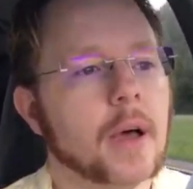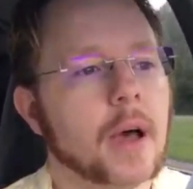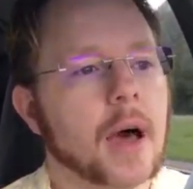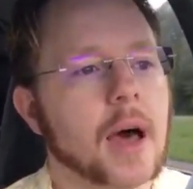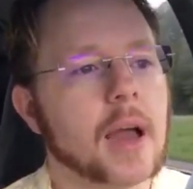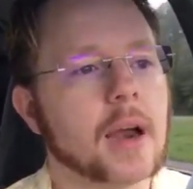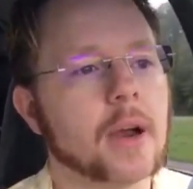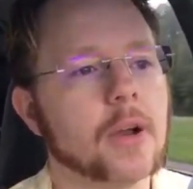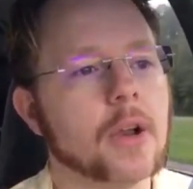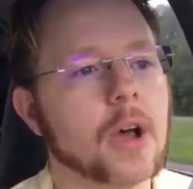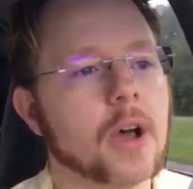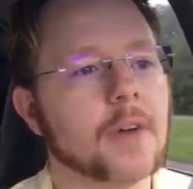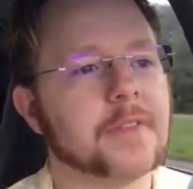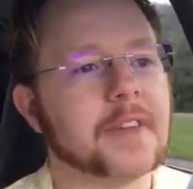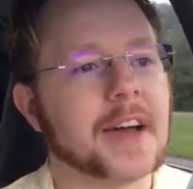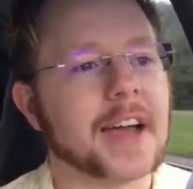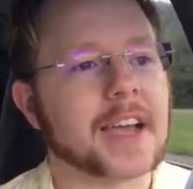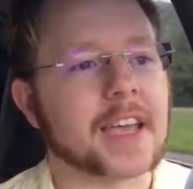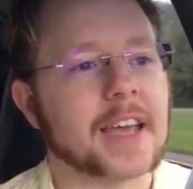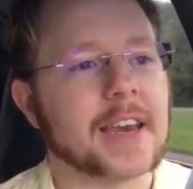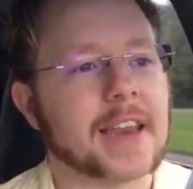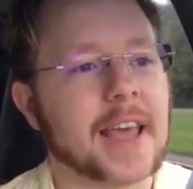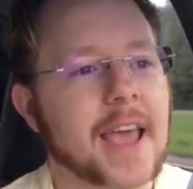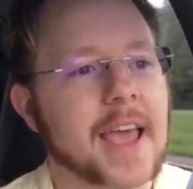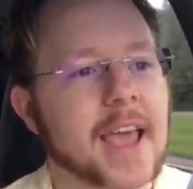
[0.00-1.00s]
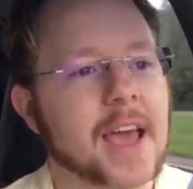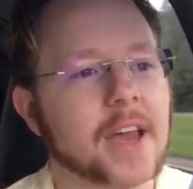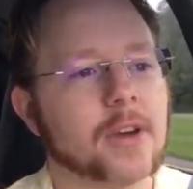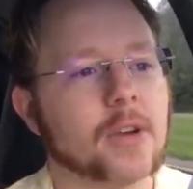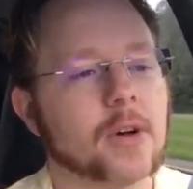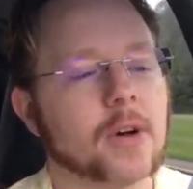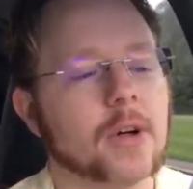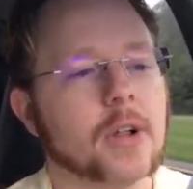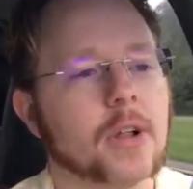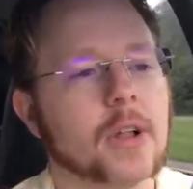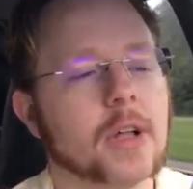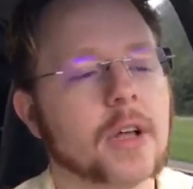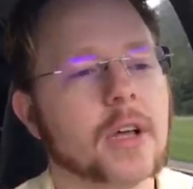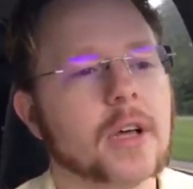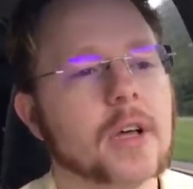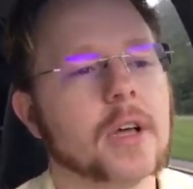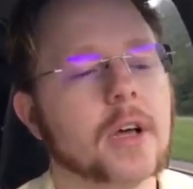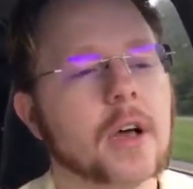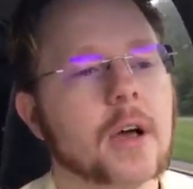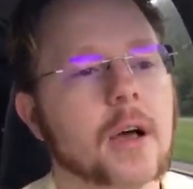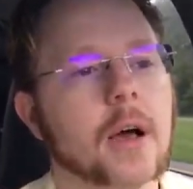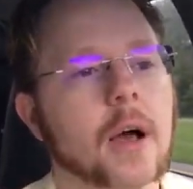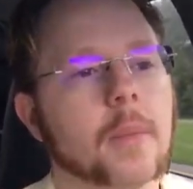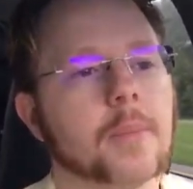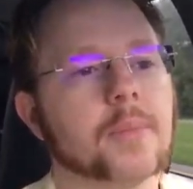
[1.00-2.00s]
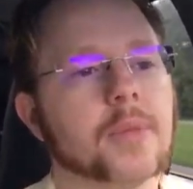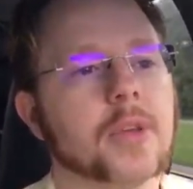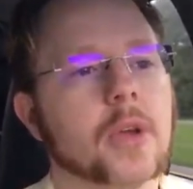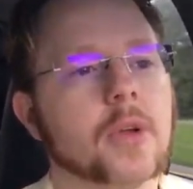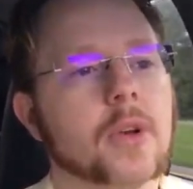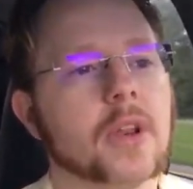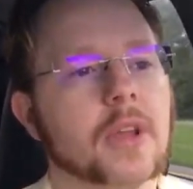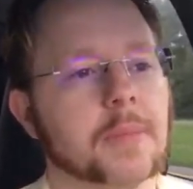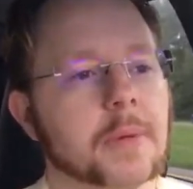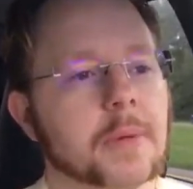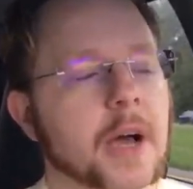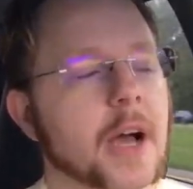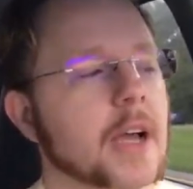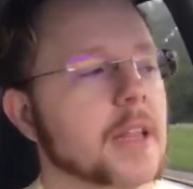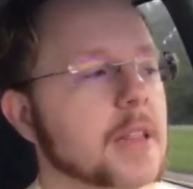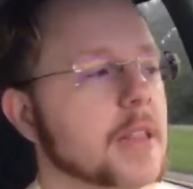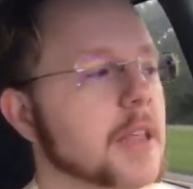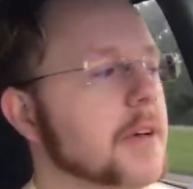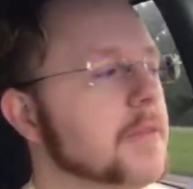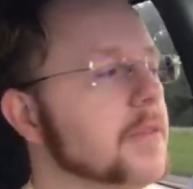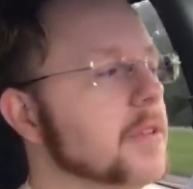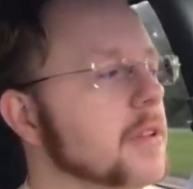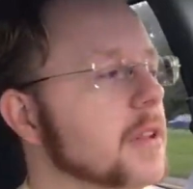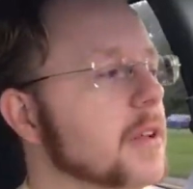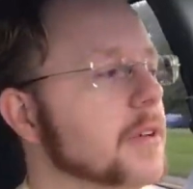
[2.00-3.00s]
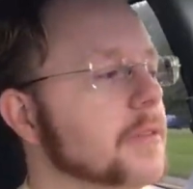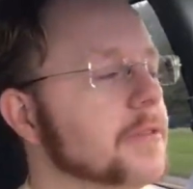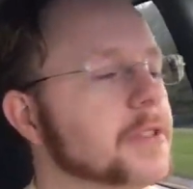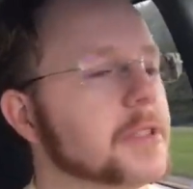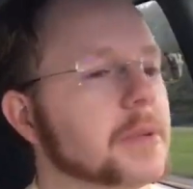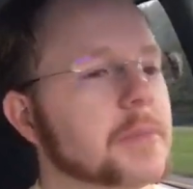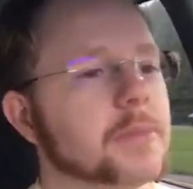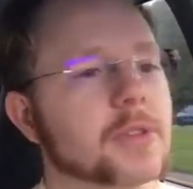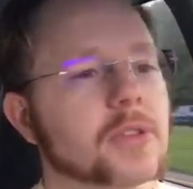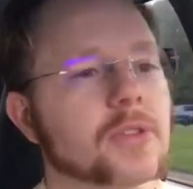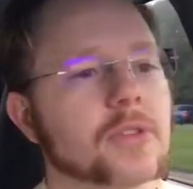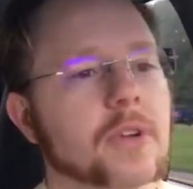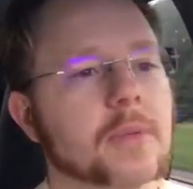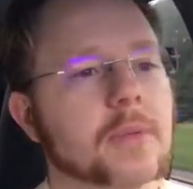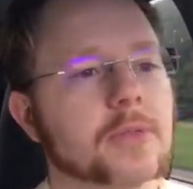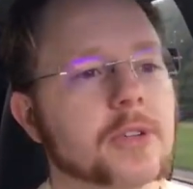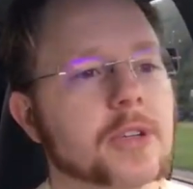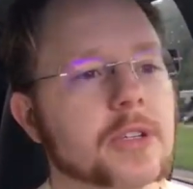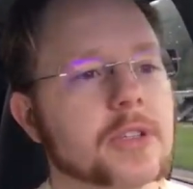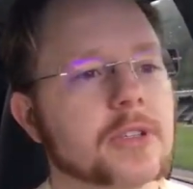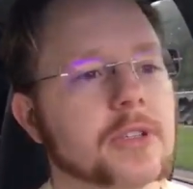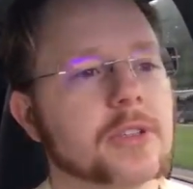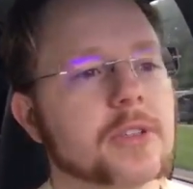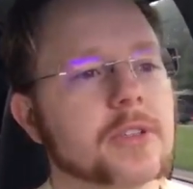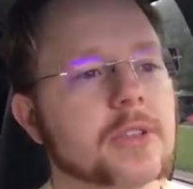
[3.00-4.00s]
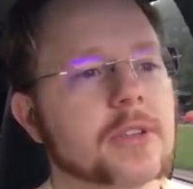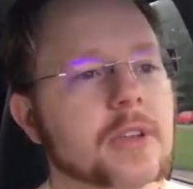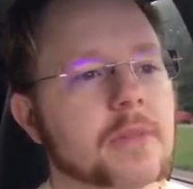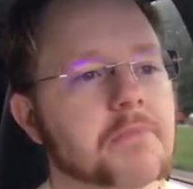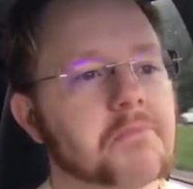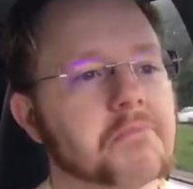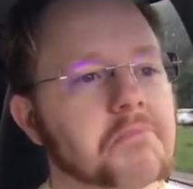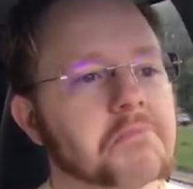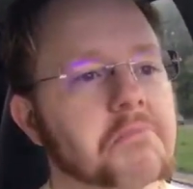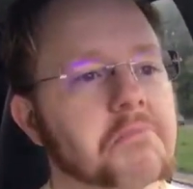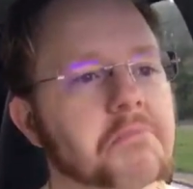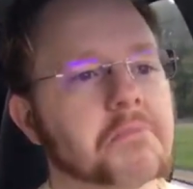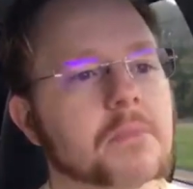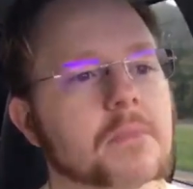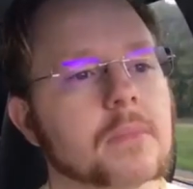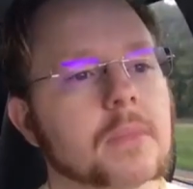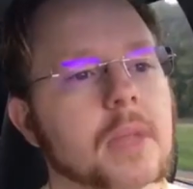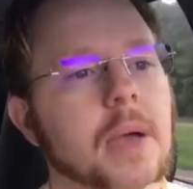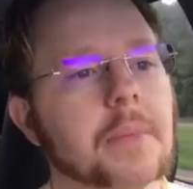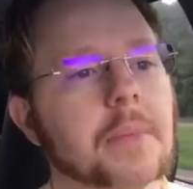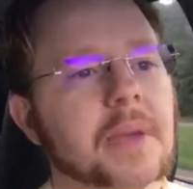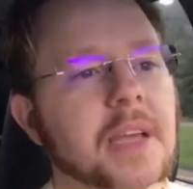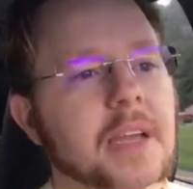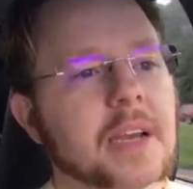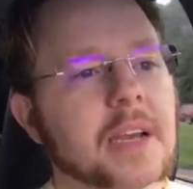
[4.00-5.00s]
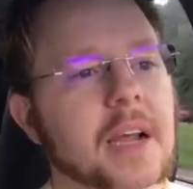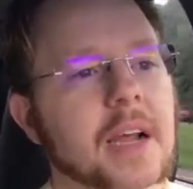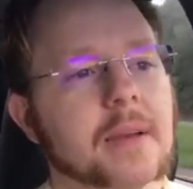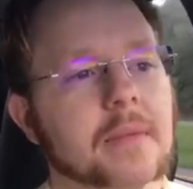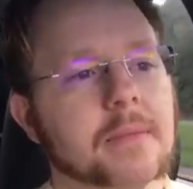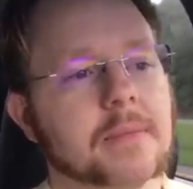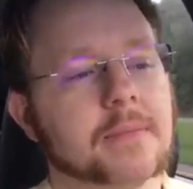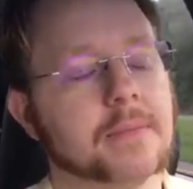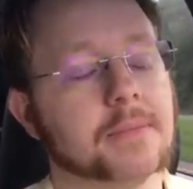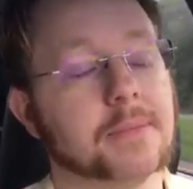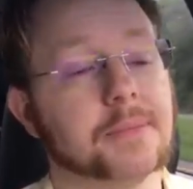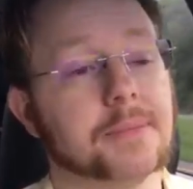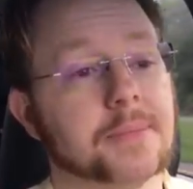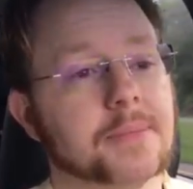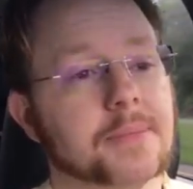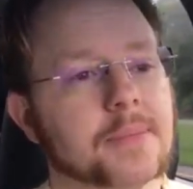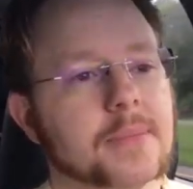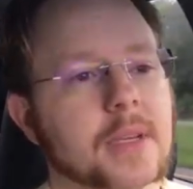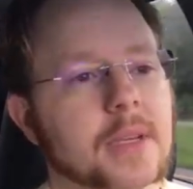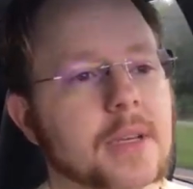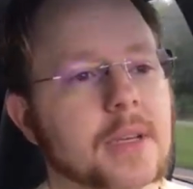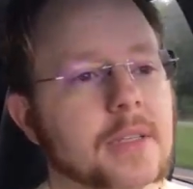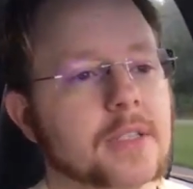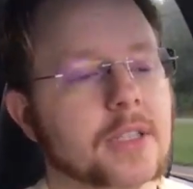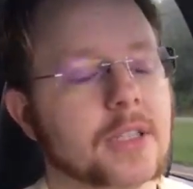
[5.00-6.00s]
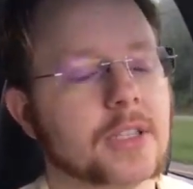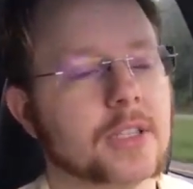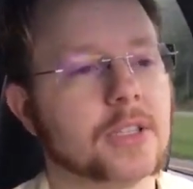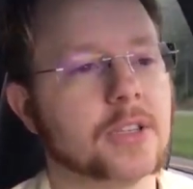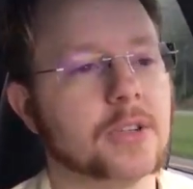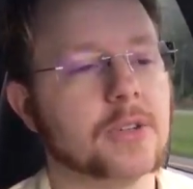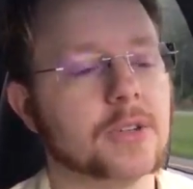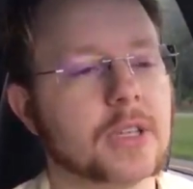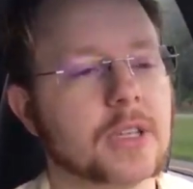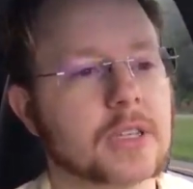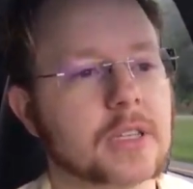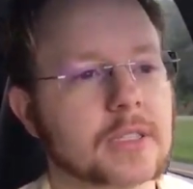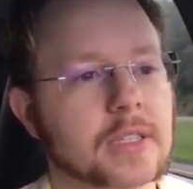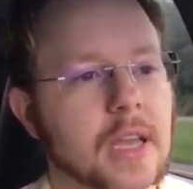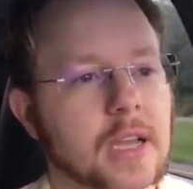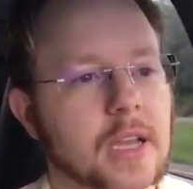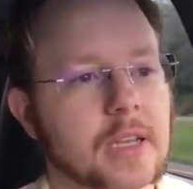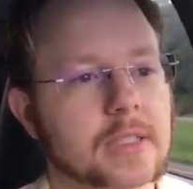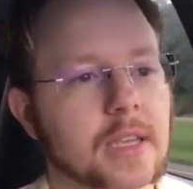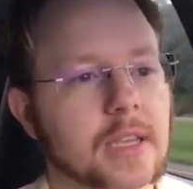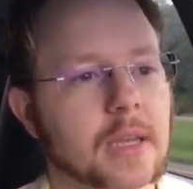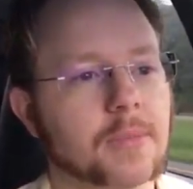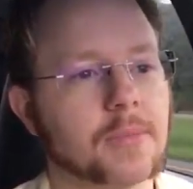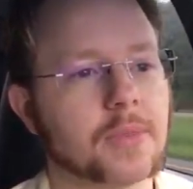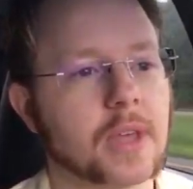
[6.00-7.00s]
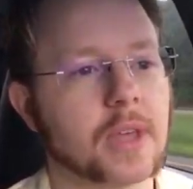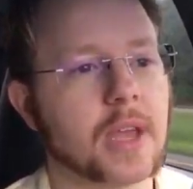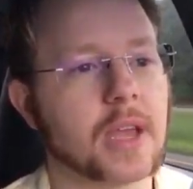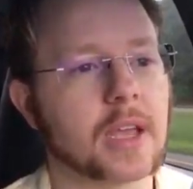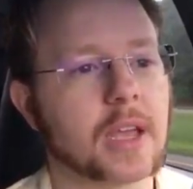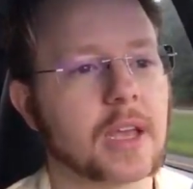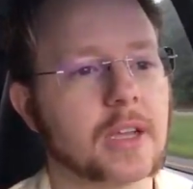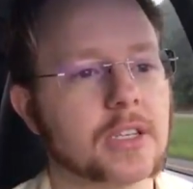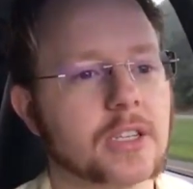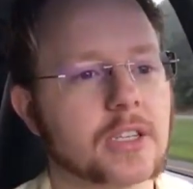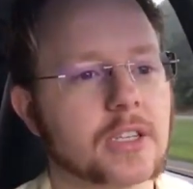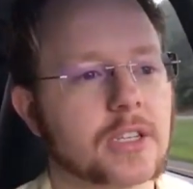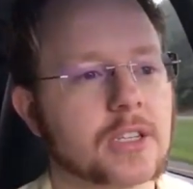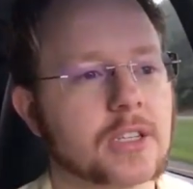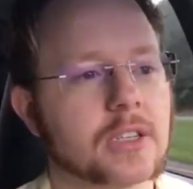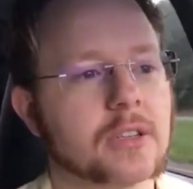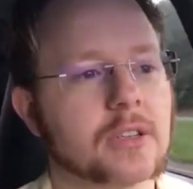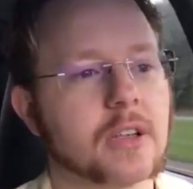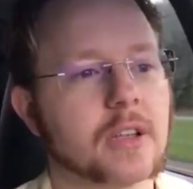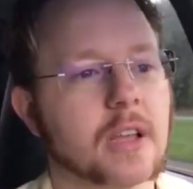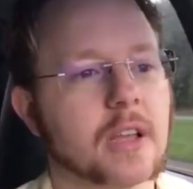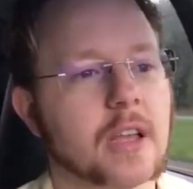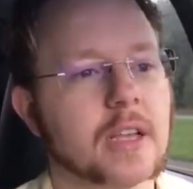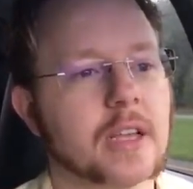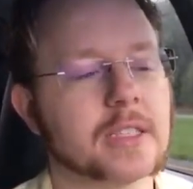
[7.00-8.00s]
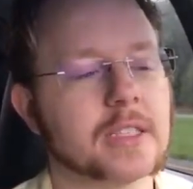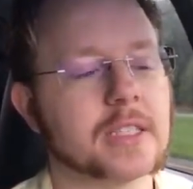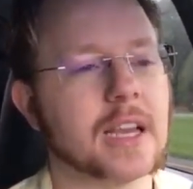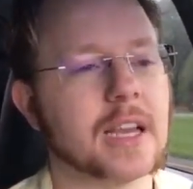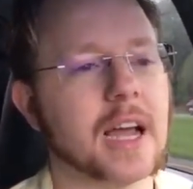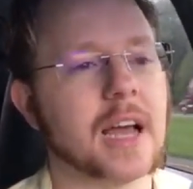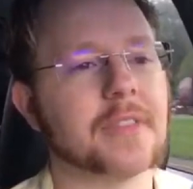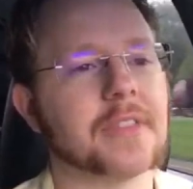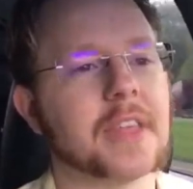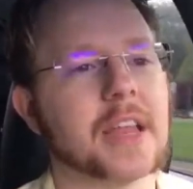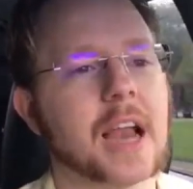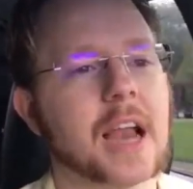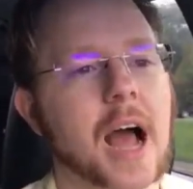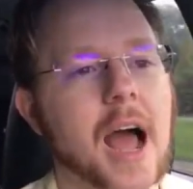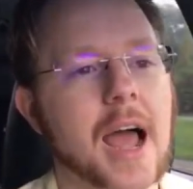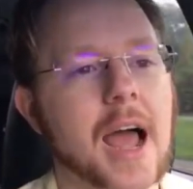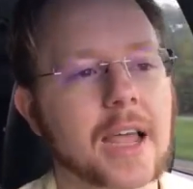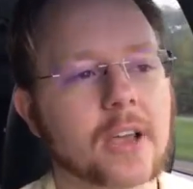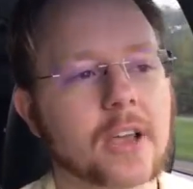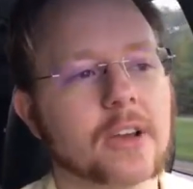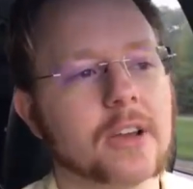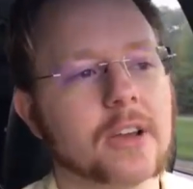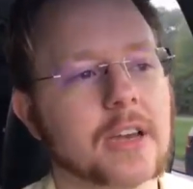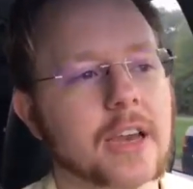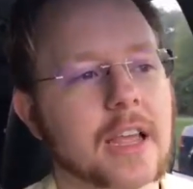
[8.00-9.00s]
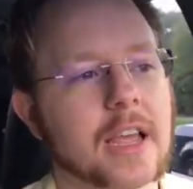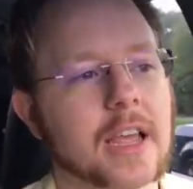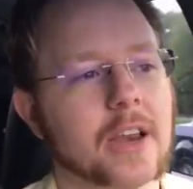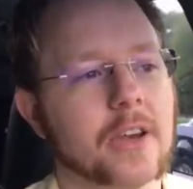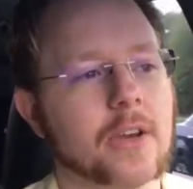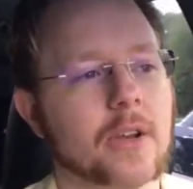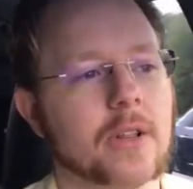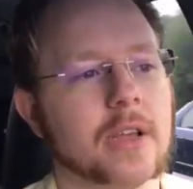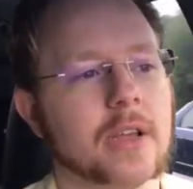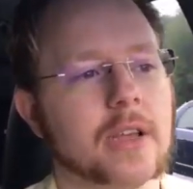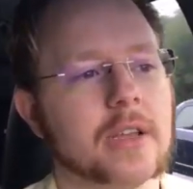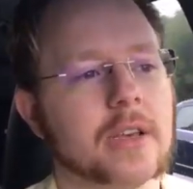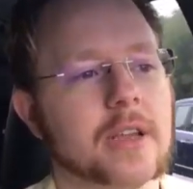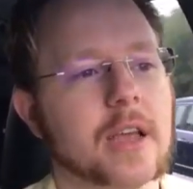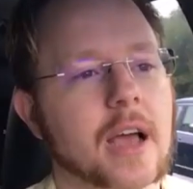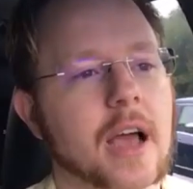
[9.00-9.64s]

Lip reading: I don't know if I could handle a PewDiePie level of subscriptions. I mean, I just do the exact same thing. It's not that I couldn't handle it.